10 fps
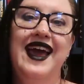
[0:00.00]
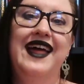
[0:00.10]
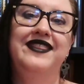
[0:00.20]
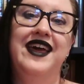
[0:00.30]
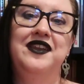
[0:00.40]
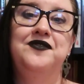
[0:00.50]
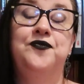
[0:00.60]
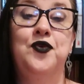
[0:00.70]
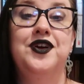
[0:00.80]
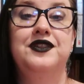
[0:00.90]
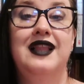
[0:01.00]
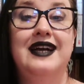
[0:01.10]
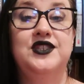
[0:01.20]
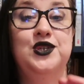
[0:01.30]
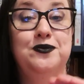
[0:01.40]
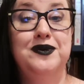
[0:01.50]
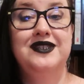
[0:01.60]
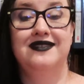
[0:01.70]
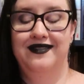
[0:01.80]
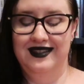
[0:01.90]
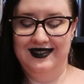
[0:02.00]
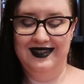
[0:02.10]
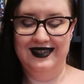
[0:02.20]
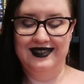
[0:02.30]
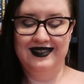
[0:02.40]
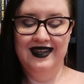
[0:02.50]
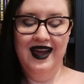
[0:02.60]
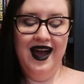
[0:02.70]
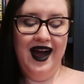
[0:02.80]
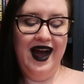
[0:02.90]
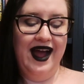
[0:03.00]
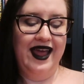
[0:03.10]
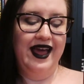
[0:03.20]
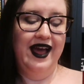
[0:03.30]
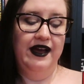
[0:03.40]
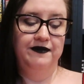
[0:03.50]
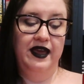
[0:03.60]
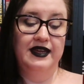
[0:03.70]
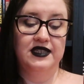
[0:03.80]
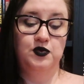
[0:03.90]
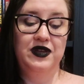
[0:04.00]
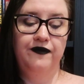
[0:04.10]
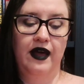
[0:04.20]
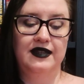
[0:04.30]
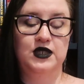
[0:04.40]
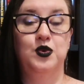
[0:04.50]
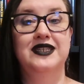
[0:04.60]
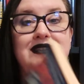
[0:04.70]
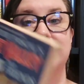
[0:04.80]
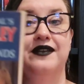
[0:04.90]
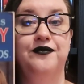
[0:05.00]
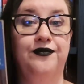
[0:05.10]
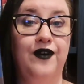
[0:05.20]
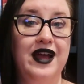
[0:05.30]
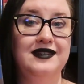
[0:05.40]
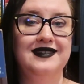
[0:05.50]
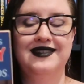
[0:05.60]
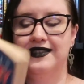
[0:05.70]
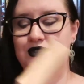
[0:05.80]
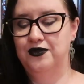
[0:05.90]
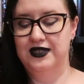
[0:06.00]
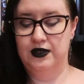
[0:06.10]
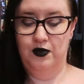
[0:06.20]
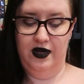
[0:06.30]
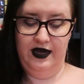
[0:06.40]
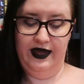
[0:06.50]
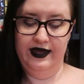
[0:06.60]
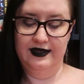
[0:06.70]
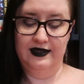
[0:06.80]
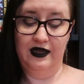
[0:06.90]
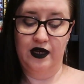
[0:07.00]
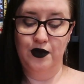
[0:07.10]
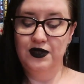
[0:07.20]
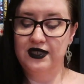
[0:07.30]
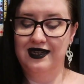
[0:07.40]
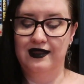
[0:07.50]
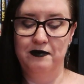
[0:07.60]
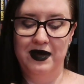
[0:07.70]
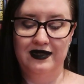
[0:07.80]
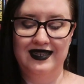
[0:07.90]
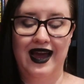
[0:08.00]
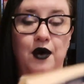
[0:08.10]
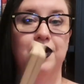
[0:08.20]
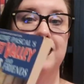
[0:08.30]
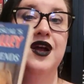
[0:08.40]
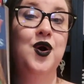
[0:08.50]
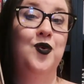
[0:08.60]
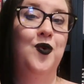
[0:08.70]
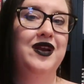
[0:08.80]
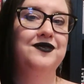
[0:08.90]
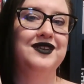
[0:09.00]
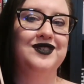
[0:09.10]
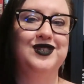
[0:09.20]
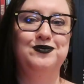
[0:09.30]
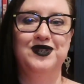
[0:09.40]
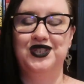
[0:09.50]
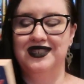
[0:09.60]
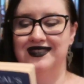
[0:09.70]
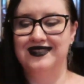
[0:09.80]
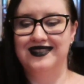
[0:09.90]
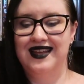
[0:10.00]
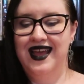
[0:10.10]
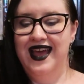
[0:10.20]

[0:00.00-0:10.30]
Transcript: And then for the last two books on this list, I have a Sweet Valley Twins and Friends. So this one is The Ghost in the Bell Tower, one of their super chillers.